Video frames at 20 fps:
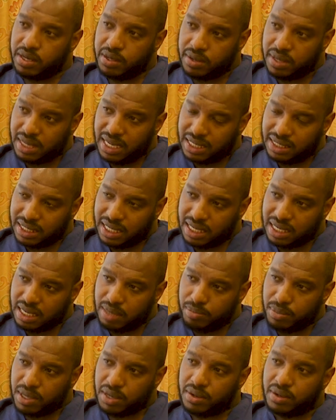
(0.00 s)
During that
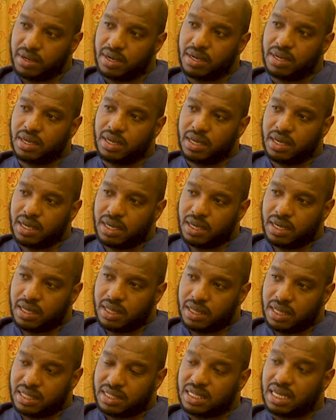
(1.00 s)
10-day period,
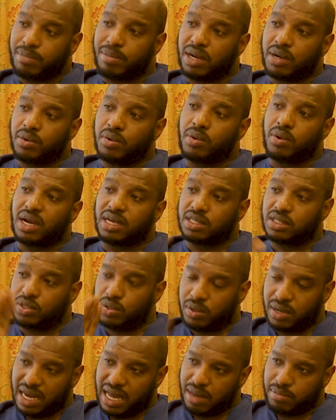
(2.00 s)
this is someone who has
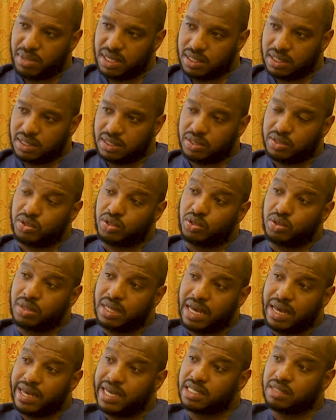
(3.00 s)
no diabetes. You do
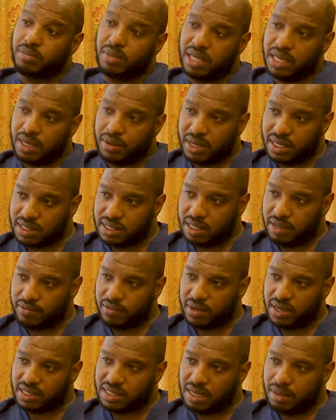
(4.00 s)
their HbA1c,
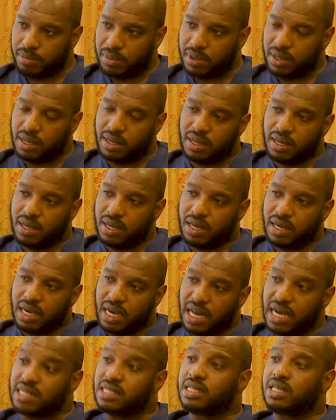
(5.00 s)
for example,
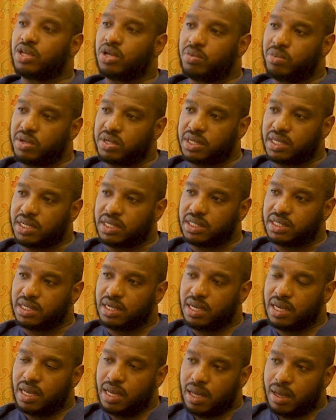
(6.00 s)
and it's in the normal range.
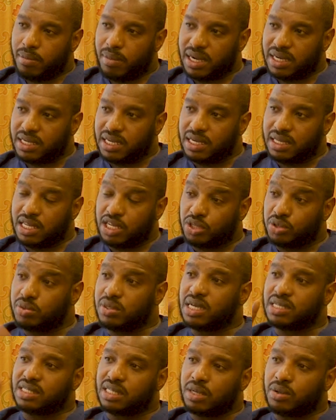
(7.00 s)
But yet the
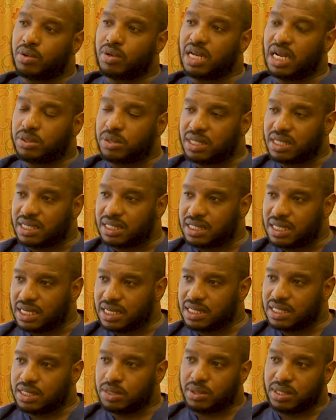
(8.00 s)
sugars in the world are
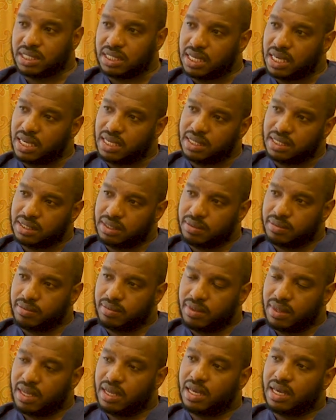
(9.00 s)
26, 28.
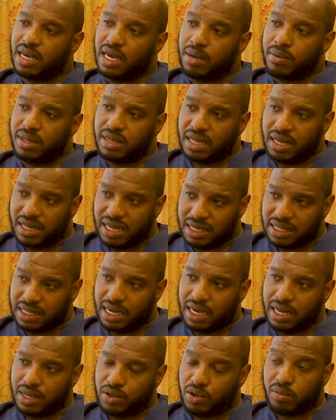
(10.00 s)
And when they're that
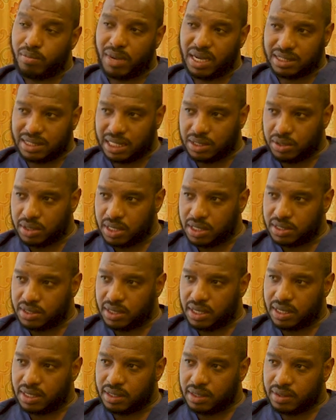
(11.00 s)
high, you must start on
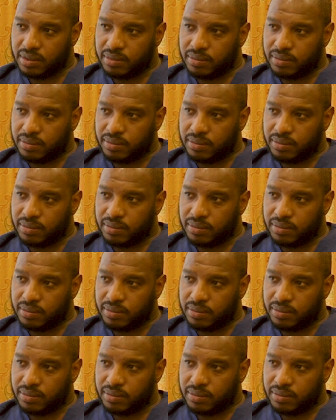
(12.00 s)
insulin.